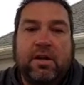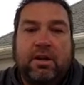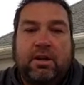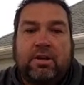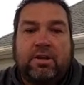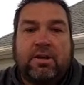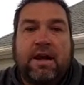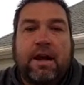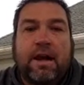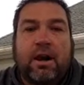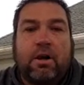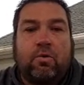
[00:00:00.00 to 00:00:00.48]

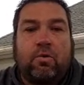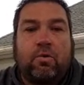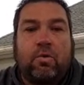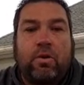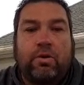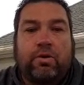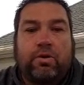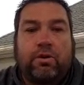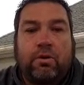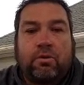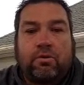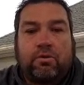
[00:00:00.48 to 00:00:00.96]
Now,
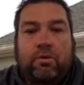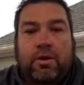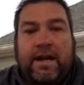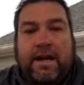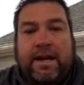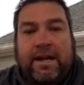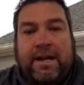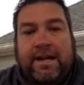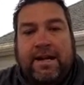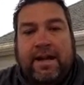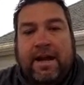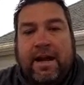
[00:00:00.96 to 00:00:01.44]
when you're
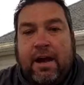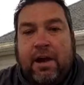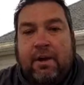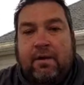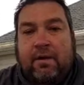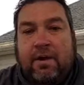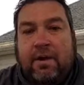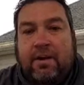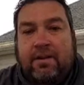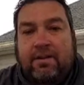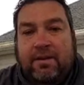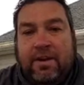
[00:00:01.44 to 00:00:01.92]
writing
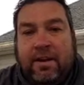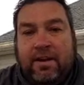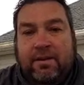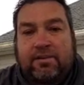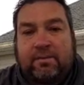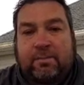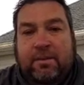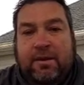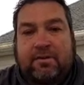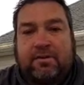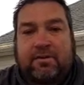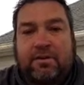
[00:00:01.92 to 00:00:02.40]
out a text
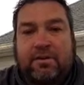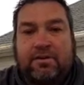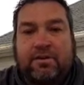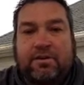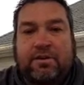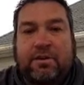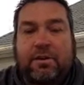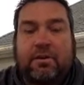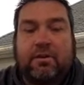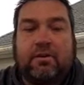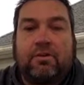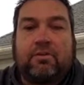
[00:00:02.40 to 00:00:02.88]
message
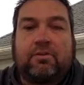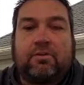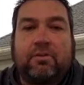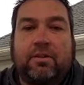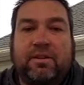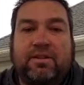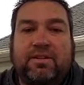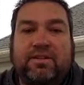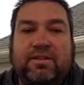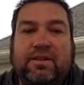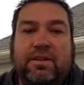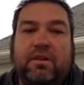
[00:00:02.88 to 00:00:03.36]
that you're going
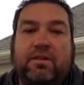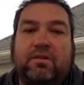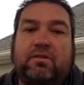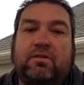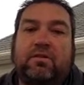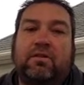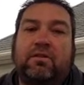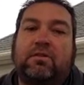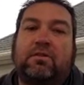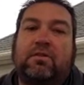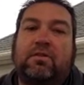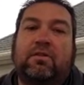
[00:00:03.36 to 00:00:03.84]
to send
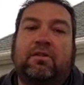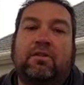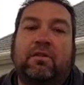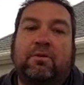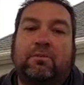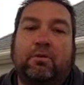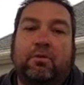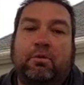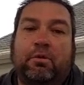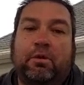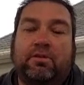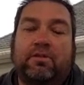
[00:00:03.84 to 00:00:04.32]
to the
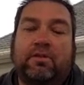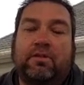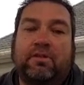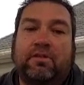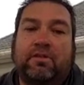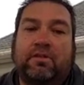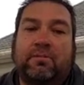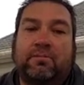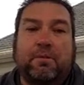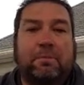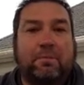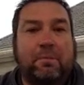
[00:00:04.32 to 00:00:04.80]
support
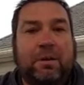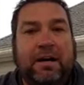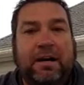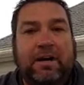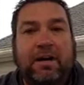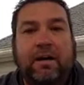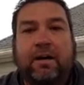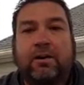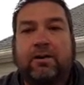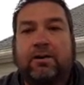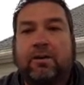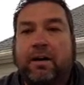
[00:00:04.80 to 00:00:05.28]
system, a
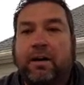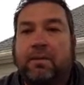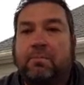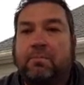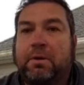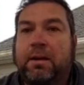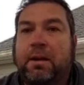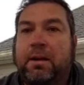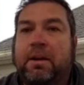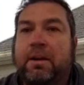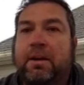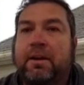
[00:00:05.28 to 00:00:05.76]
parent,
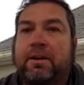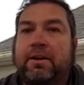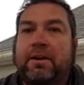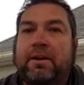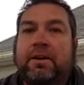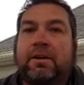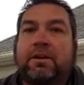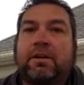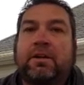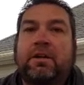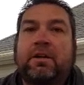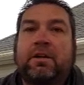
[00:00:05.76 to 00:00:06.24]
grandparent,
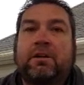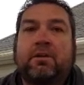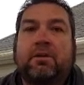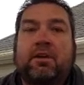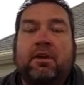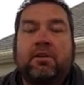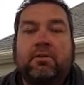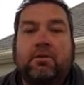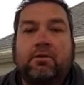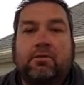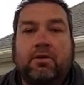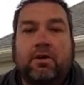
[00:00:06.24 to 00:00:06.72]

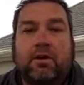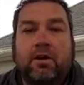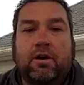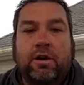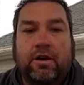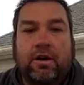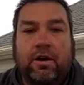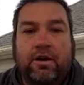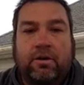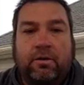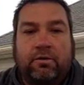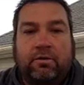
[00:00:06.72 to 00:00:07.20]
legal
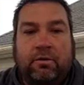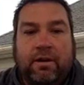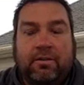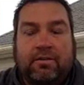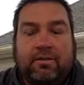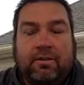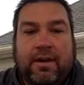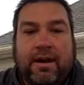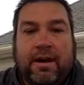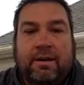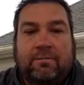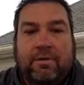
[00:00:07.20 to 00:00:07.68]
guardian,
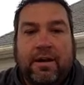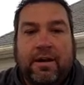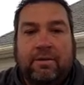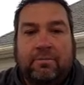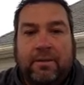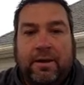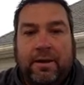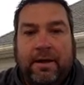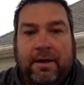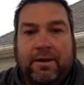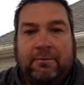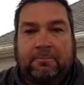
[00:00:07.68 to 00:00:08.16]
whoever that may
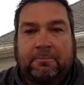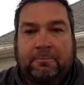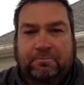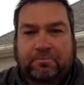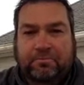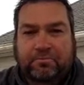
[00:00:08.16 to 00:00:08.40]
be,